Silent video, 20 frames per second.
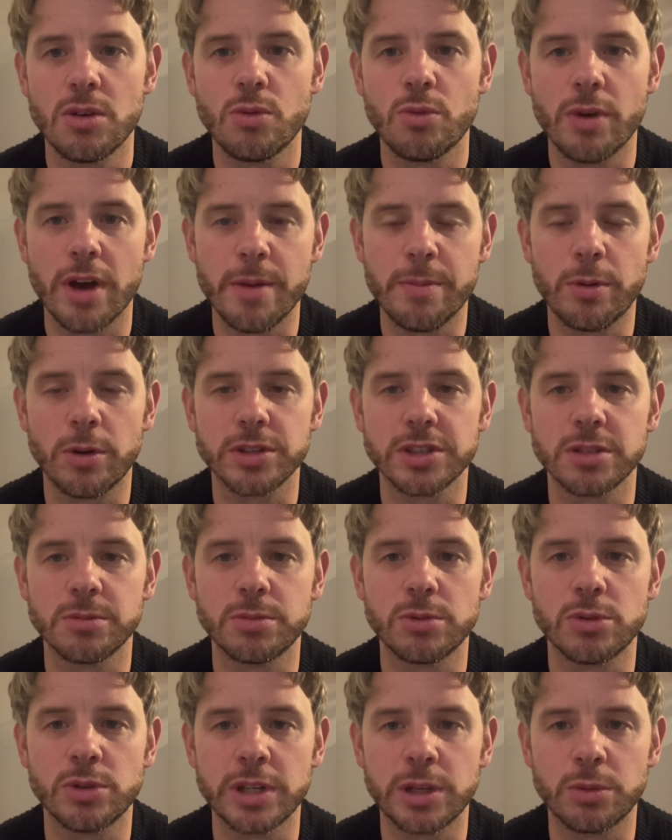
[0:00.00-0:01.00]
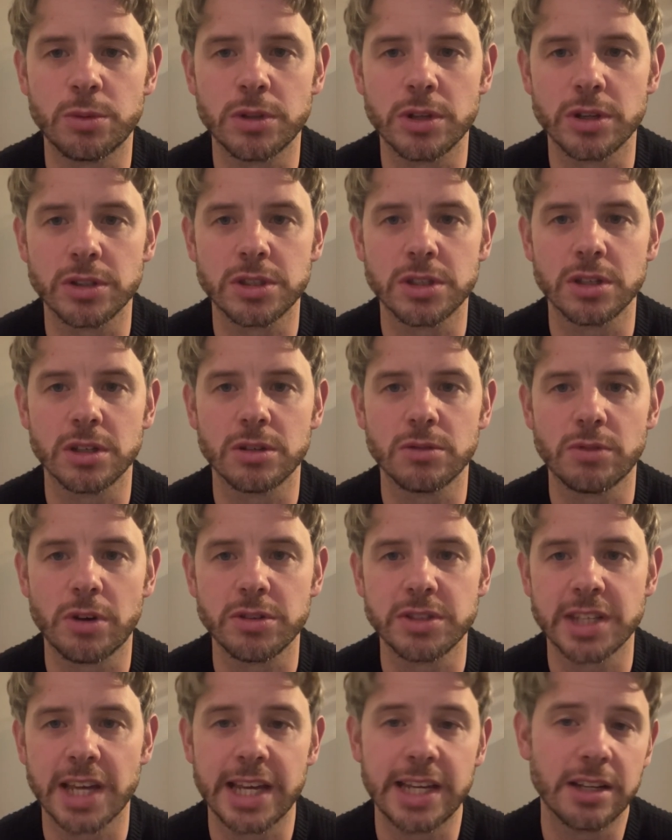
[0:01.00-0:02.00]
where possible, he will look to
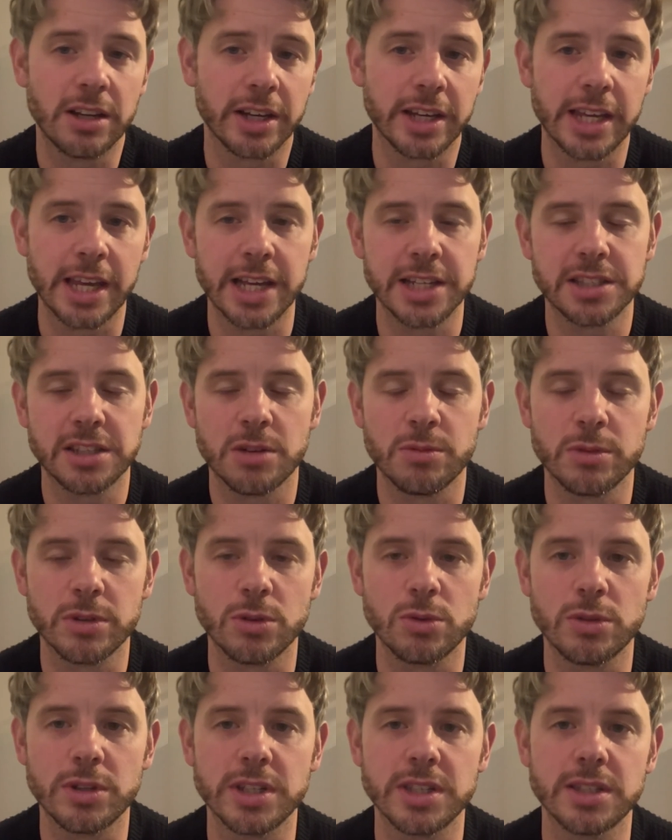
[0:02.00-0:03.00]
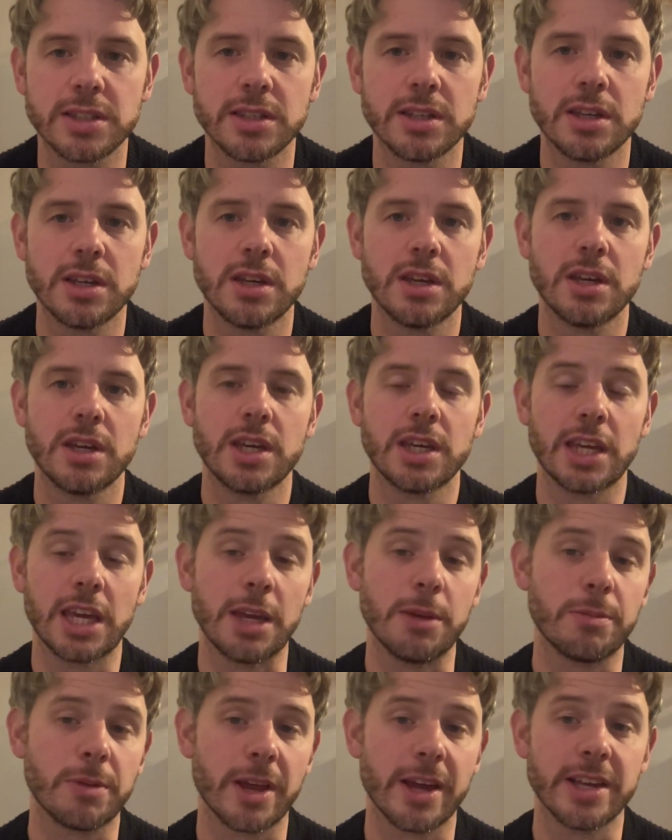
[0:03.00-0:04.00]
rotate like he has done with all his
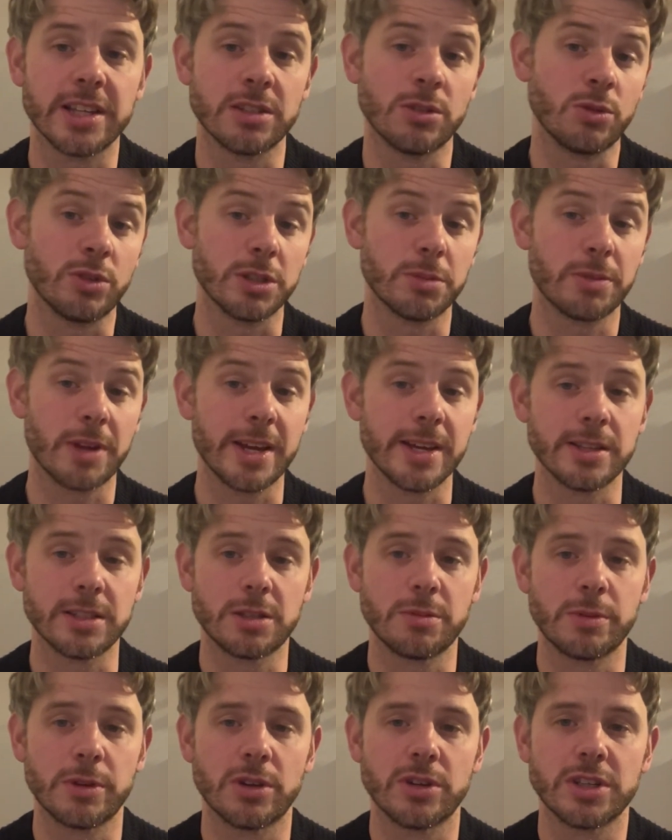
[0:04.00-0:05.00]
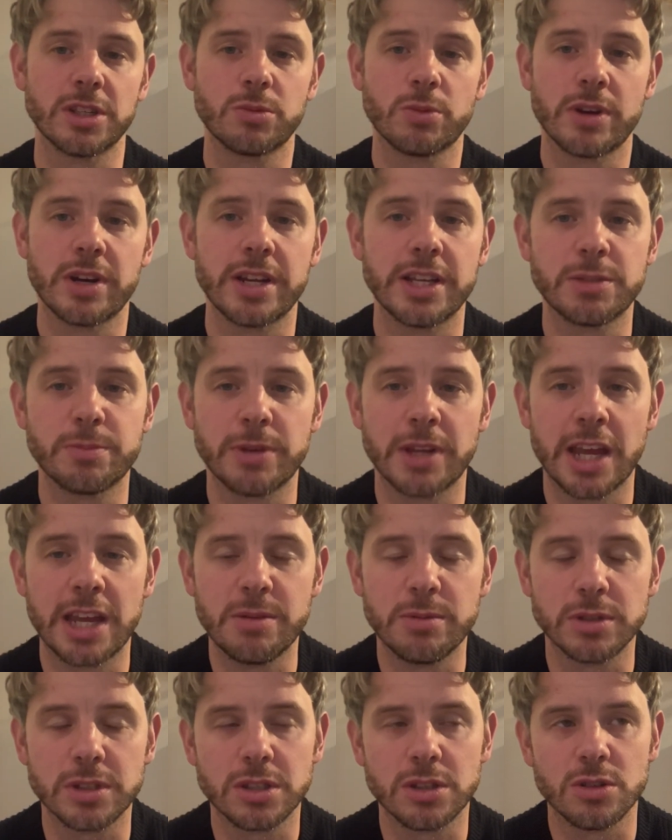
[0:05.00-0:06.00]
key players and all his players, to be honest, when he's been
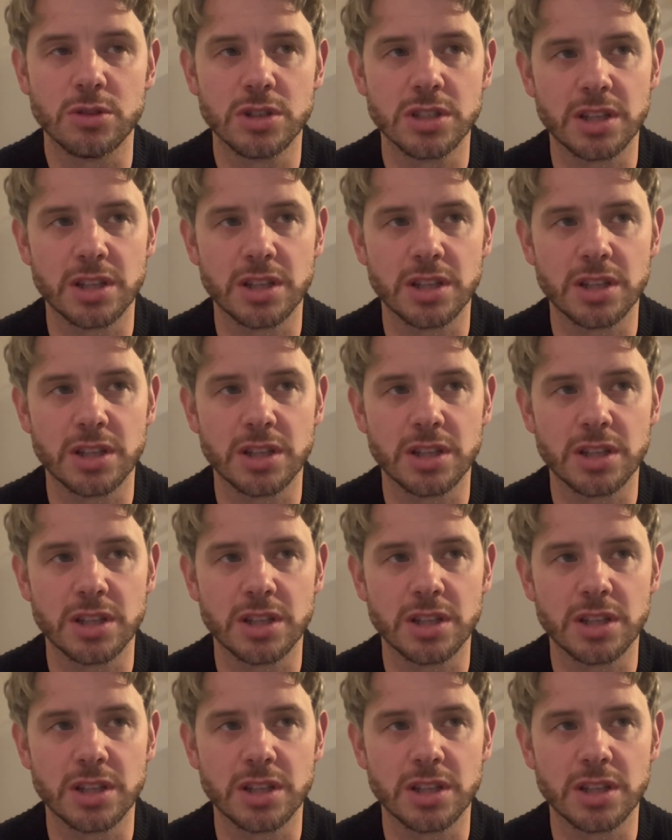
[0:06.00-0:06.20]
able to.